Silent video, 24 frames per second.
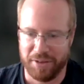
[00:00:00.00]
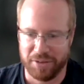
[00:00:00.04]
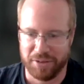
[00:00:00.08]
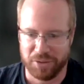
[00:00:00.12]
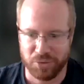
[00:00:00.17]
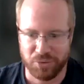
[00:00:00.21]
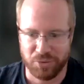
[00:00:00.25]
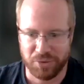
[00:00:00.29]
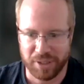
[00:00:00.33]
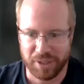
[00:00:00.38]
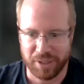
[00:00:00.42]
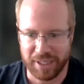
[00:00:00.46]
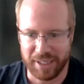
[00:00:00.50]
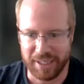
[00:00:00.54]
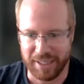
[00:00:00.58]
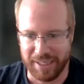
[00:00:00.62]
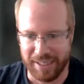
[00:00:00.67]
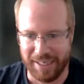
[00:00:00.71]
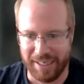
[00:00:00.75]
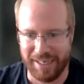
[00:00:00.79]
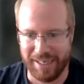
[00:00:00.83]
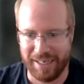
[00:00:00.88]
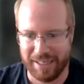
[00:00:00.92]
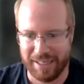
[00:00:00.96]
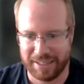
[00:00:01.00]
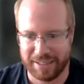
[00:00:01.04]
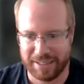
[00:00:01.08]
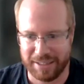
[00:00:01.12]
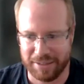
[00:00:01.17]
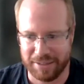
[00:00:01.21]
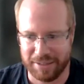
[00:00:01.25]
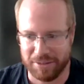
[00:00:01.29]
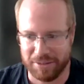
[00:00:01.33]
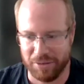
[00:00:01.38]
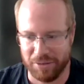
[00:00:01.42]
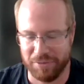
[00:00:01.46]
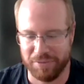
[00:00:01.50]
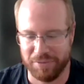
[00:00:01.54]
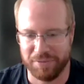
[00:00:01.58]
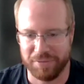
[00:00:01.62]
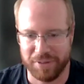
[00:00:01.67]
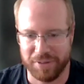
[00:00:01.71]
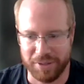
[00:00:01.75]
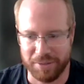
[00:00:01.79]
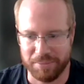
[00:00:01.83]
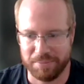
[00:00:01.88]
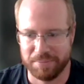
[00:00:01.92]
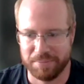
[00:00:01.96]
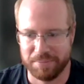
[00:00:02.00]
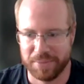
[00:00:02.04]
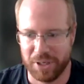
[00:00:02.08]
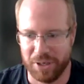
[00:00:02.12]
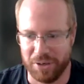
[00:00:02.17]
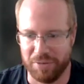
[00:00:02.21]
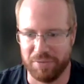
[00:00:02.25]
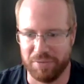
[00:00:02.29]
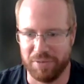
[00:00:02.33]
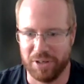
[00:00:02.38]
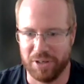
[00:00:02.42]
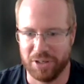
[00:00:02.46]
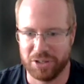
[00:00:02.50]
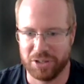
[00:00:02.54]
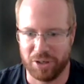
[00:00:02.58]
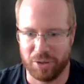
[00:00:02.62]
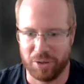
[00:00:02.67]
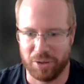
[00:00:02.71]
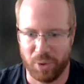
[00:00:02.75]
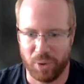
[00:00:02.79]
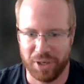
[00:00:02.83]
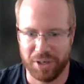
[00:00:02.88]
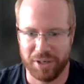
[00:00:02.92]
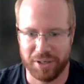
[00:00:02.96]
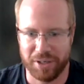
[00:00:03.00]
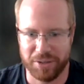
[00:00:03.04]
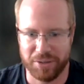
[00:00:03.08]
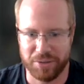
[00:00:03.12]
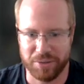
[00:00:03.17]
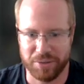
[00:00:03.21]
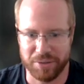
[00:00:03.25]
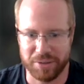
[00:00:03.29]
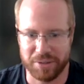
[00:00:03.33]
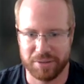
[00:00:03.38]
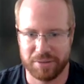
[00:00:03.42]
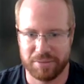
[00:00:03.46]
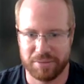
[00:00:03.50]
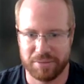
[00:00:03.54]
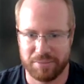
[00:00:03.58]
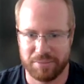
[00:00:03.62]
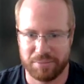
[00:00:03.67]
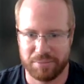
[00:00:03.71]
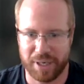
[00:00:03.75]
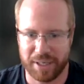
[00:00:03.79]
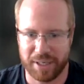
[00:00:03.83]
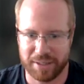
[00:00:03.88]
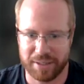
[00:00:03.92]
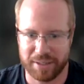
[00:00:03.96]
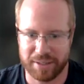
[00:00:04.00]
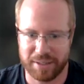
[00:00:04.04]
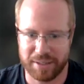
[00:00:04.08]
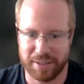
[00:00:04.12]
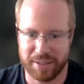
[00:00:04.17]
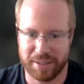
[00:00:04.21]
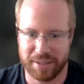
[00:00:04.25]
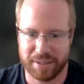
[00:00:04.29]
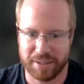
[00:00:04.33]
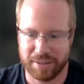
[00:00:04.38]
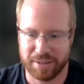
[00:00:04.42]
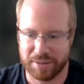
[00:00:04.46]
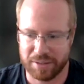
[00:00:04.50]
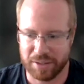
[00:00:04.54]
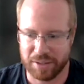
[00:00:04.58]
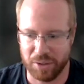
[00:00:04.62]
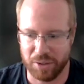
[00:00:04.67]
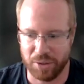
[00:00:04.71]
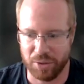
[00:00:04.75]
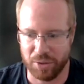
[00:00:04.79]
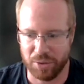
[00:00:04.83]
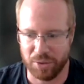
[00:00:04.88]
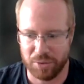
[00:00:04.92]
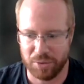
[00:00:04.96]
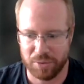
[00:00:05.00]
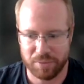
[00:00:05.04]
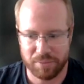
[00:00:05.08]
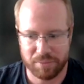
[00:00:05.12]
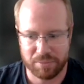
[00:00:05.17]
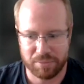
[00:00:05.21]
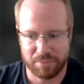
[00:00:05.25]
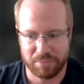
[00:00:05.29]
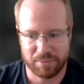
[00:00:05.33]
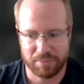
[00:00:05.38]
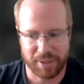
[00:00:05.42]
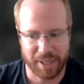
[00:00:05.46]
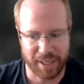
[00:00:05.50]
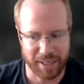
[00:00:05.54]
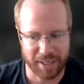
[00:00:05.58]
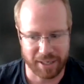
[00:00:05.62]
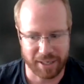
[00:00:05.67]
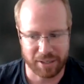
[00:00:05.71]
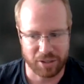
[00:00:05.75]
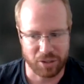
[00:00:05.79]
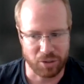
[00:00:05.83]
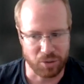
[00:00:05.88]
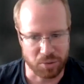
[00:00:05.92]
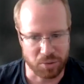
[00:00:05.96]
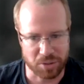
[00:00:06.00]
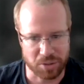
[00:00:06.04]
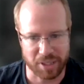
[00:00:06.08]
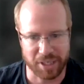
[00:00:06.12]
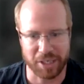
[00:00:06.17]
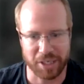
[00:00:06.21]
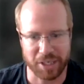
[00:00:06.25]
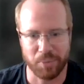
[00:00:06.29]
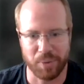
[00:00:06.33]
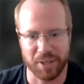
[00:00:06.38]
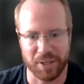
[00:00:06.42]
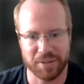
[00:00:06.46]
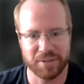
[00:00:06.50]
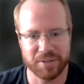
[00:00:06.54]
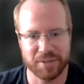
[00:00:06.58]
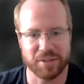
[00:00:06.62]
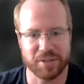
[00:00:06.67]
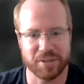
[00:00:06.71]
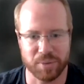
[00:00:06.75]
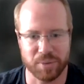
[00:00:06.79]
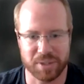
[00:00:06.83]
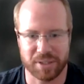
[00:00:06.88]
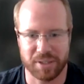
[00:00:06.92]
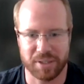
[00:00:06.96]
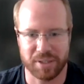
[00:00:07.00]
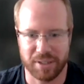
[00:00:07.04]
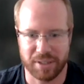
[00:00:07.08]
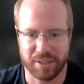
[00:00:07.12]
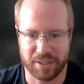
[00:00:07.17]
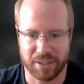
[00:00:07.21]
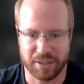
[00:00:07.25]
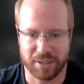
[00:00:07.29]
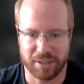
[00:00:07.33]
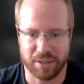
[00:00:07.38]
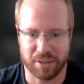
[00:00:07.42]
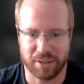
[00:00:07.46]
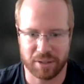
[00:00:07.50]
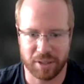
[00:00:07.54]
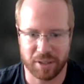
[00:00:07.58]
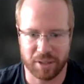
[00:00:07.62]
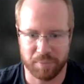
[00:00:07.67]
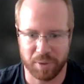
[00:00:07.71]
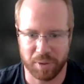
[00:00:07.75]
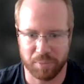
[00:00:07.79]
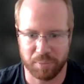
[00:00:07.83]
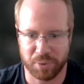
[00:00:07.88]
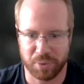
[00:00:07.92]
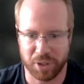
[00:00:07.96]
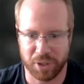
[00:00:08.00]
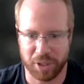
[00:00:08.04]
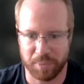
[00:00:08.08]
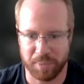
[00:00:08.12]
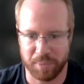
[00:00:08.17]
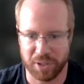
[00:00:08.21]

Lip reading: already a list of the kind of the top 100 practices. So they're usually the ones that we're starting to target, but pretty